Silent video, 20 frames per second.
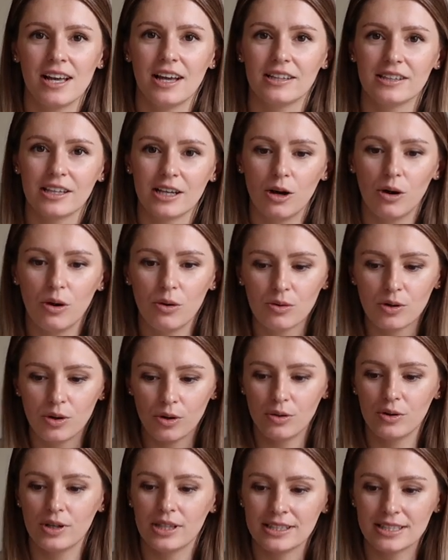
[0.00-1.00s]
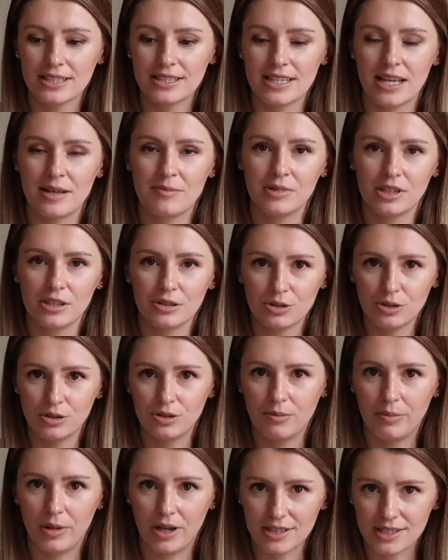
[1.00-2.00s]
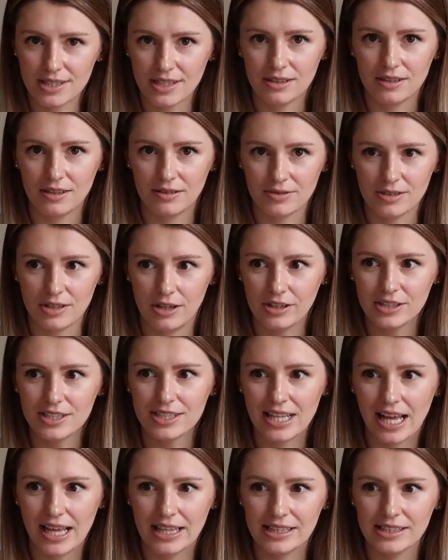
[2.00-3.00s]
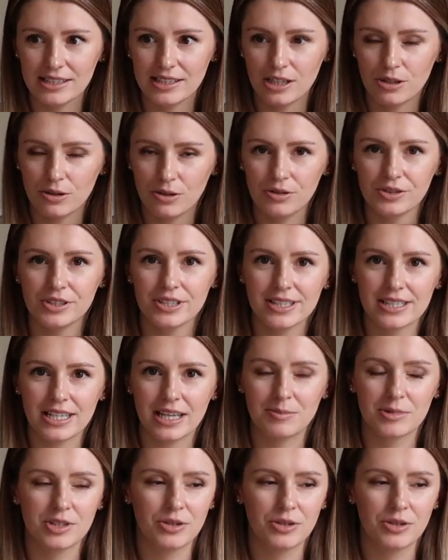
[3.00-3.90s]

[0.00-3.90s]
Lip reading: and they all go in the same little basket of socks, and they're all the same.